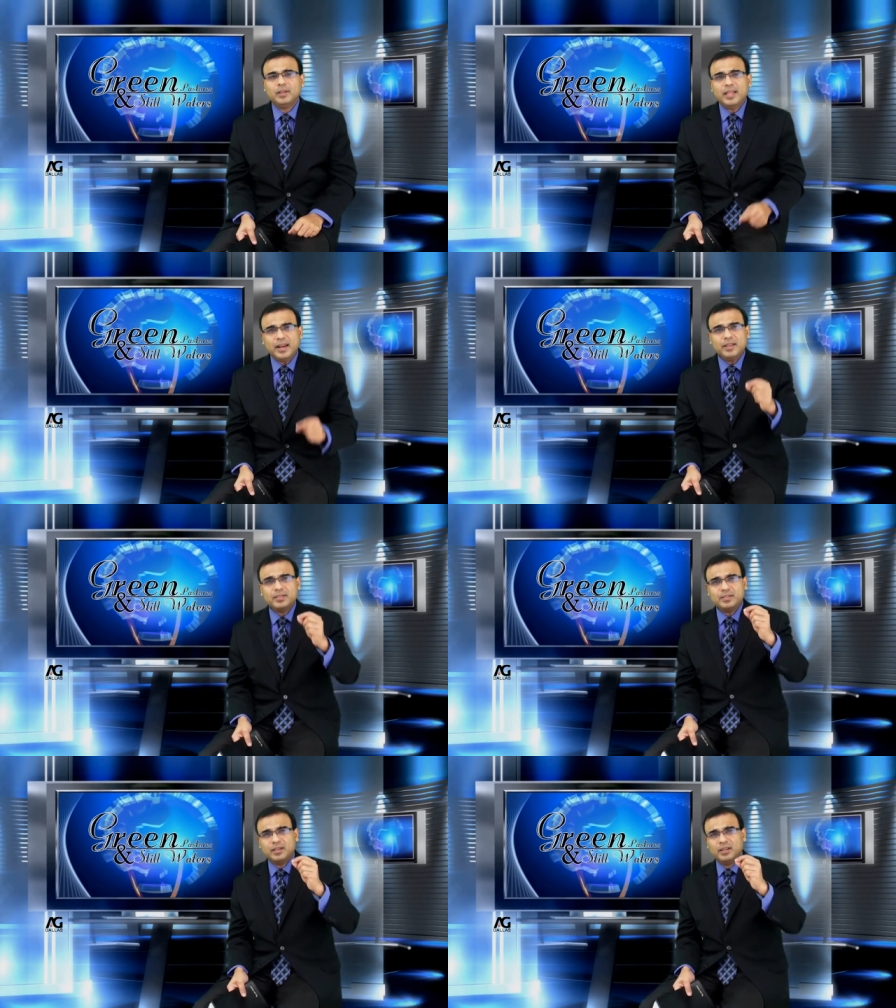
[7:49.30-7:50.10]
That
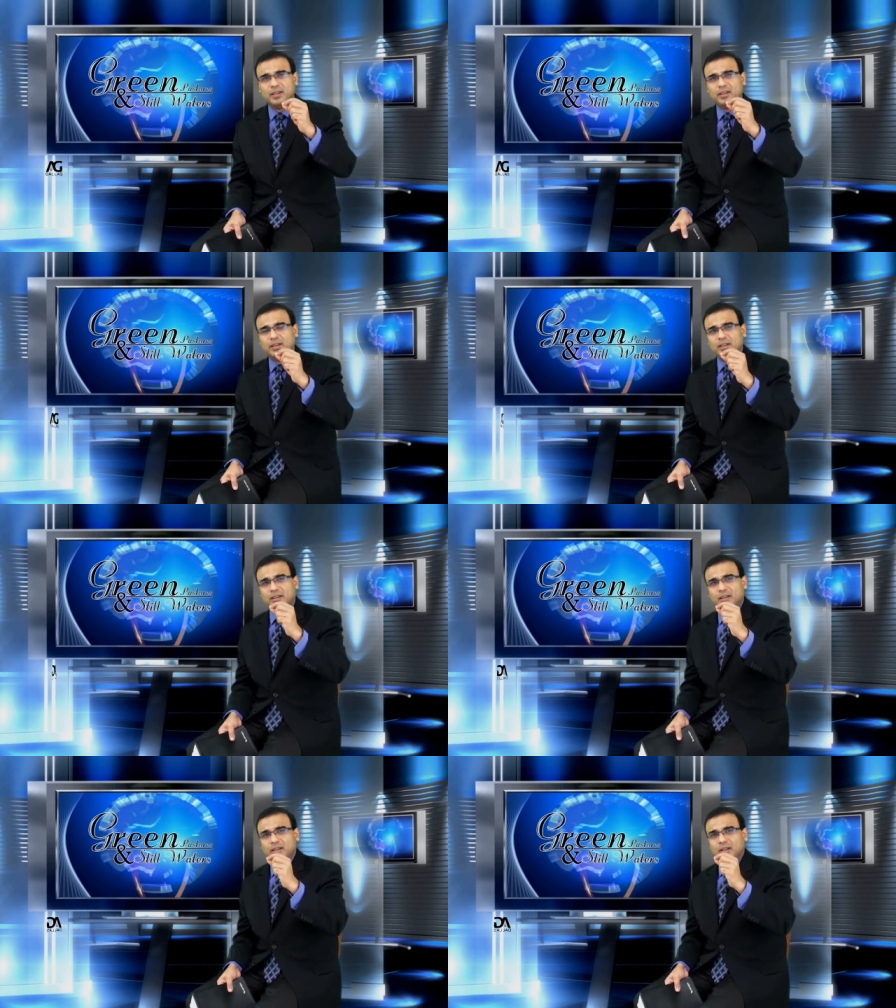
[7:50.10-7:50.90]
is
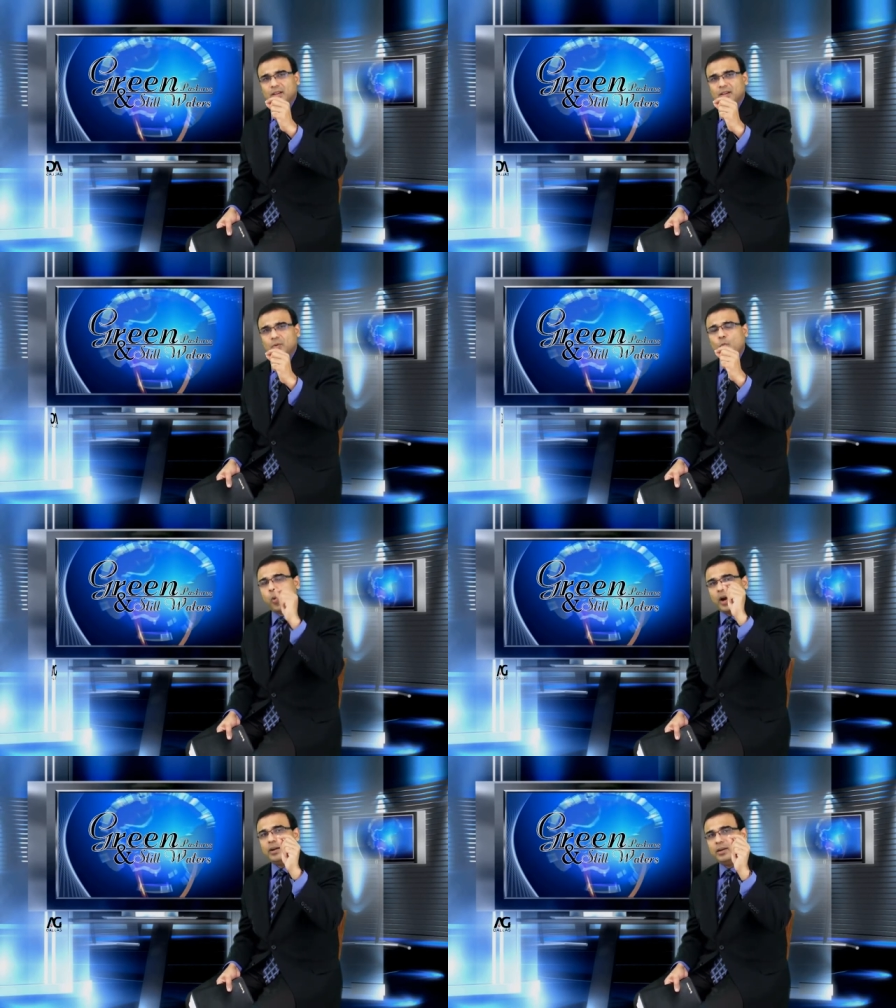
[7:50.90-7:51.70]

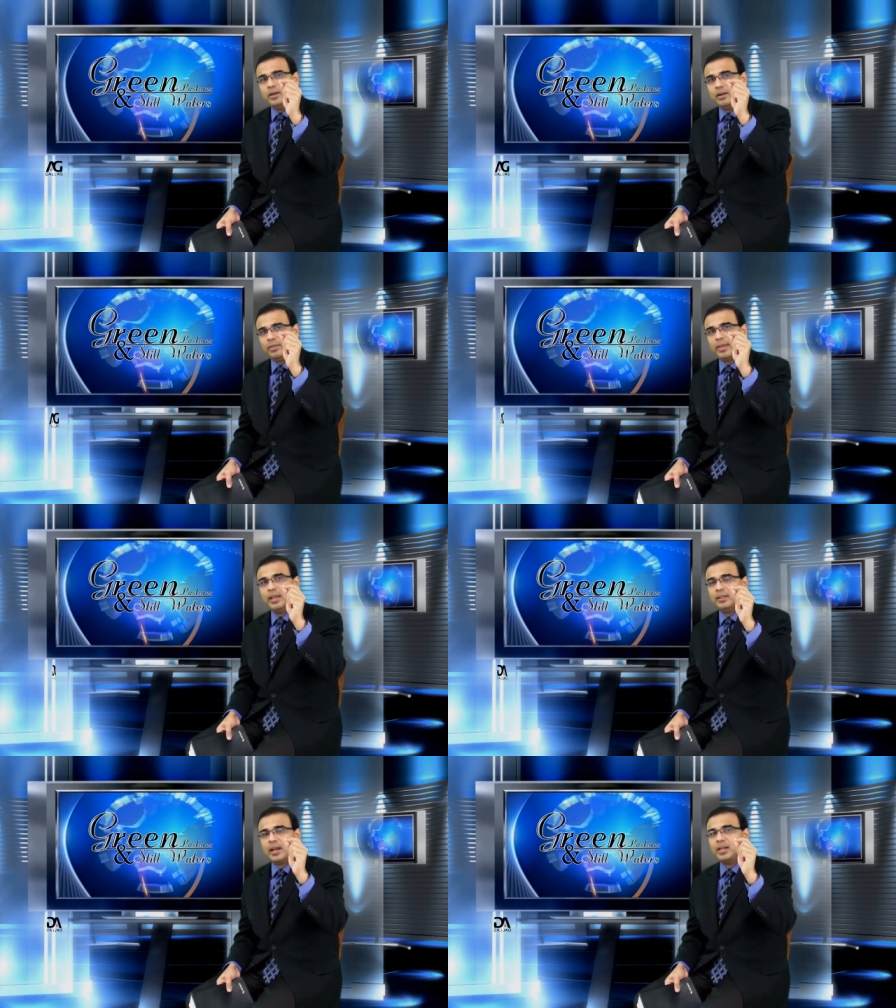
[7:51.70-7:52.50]
one
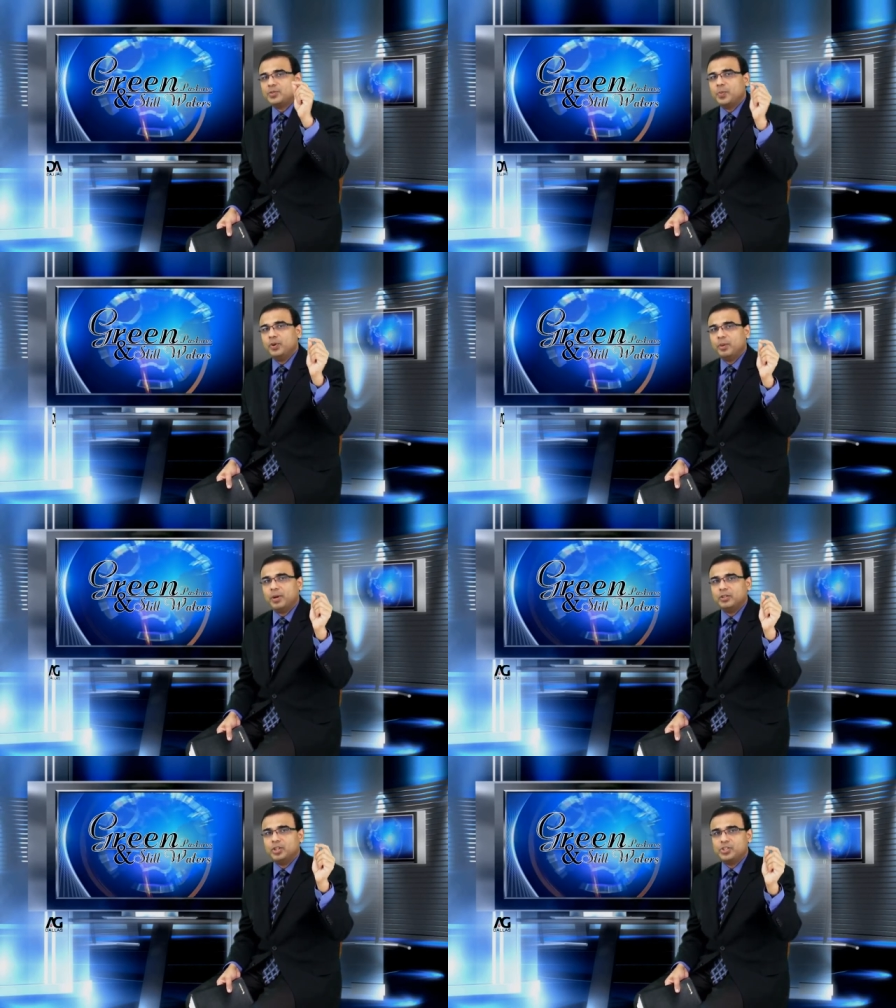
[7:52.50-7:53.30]
thing that I spoke
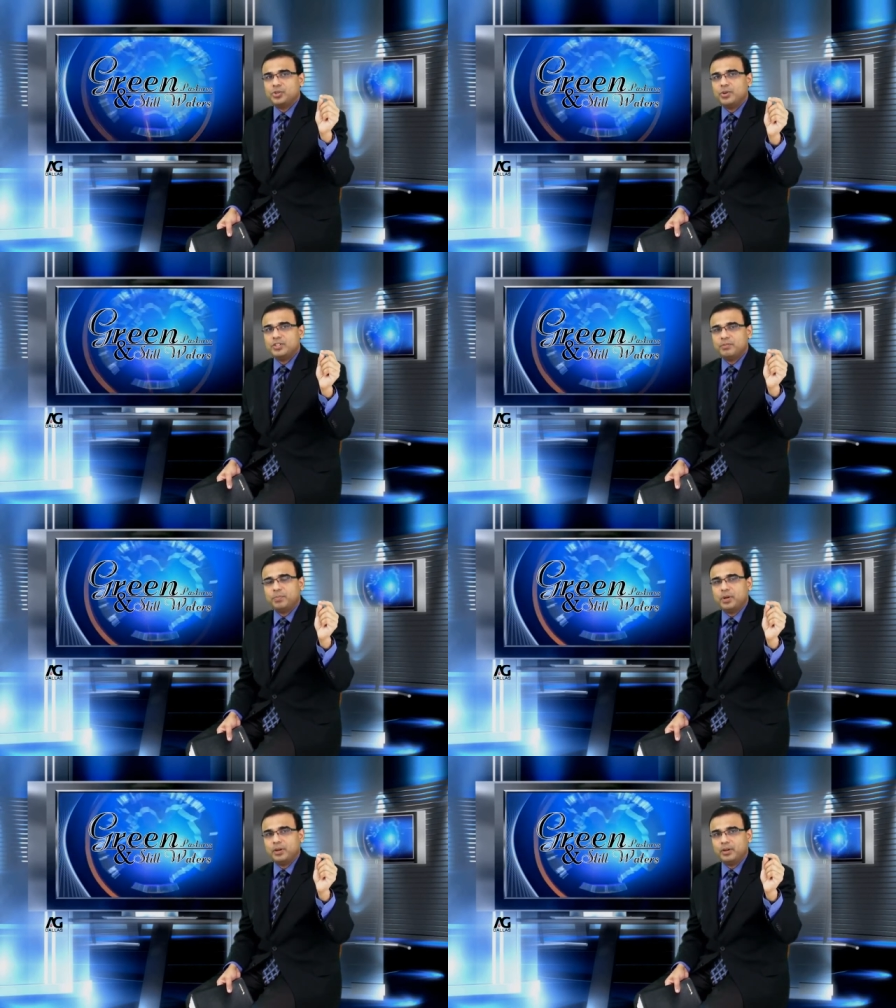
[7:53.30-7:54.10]
about the choice of
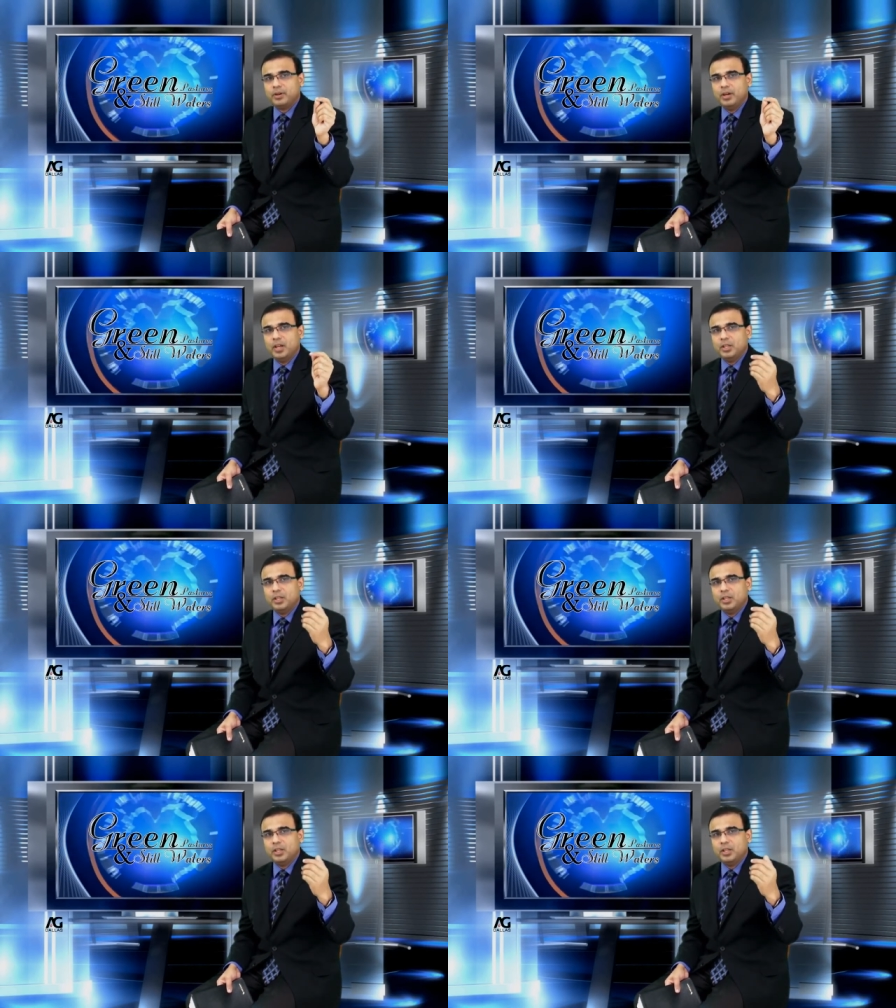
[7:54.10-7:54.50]
partner